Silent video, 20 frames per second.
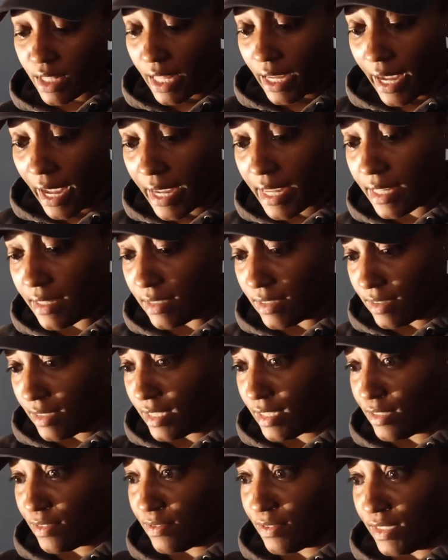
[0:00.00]
Like, I can
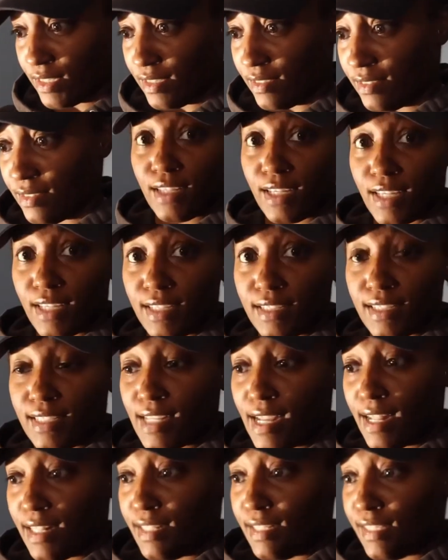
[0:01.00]
literally look
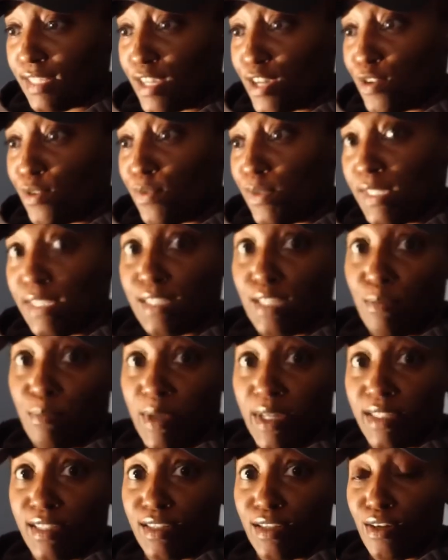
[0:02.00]
inside the scale and see
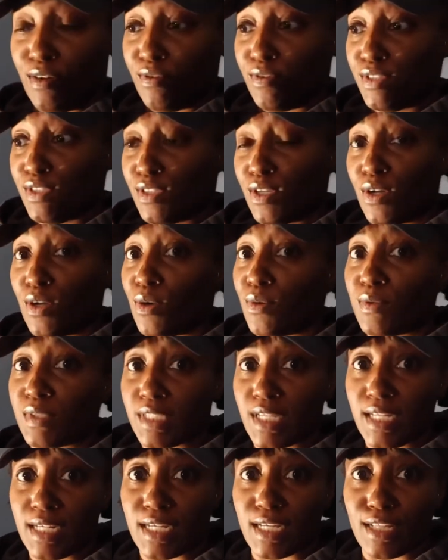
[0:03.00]
myself, so
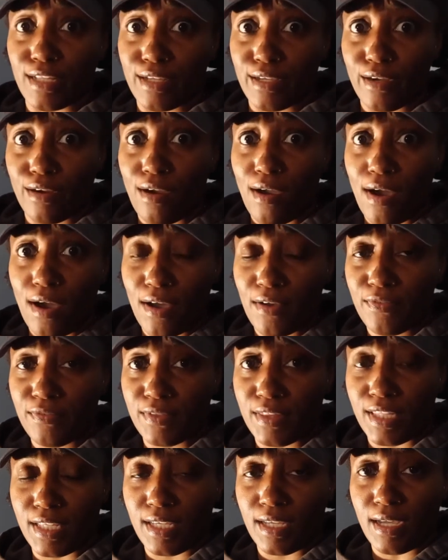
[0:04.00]
it's gonna glare off
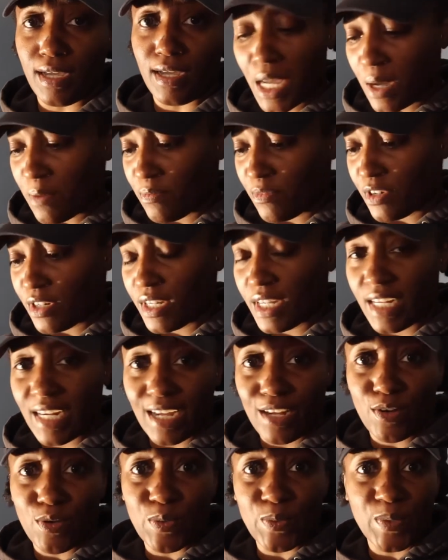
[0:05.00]
the camera, and
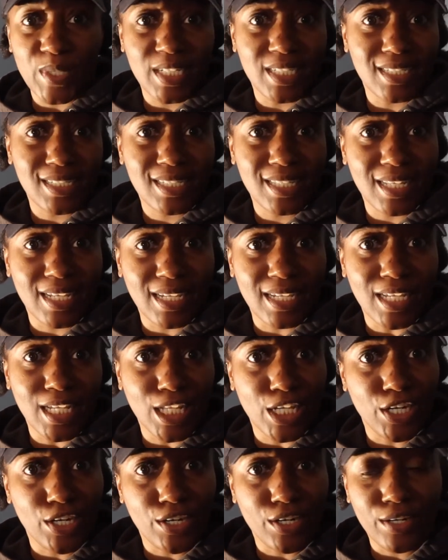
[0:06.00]
I don't want it to like
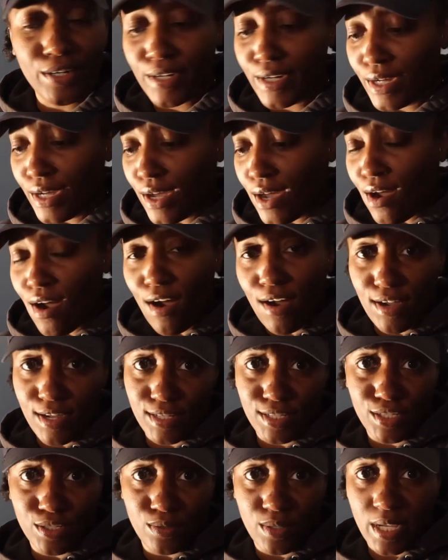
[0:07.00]
glare
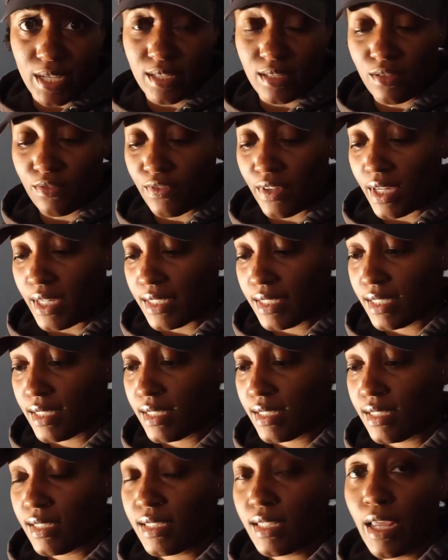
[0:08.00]
onto you guys'
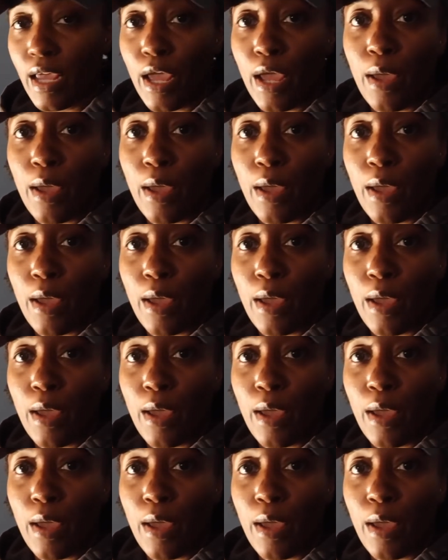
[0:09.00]
faces.